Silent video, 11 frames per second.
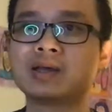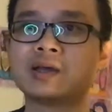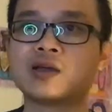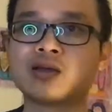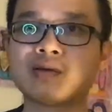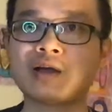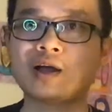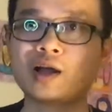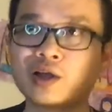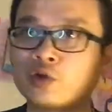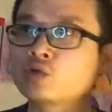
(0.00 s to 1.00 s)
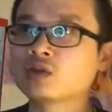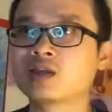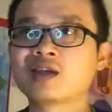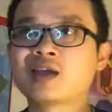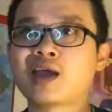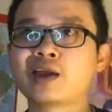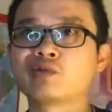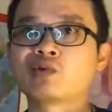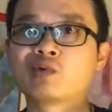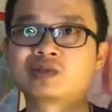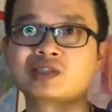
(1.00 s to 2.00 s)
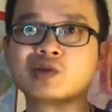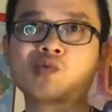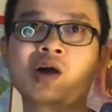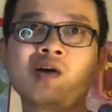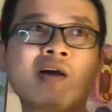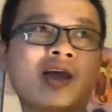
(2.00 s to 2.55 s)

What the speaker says: I don't think anyone would say, "Wow,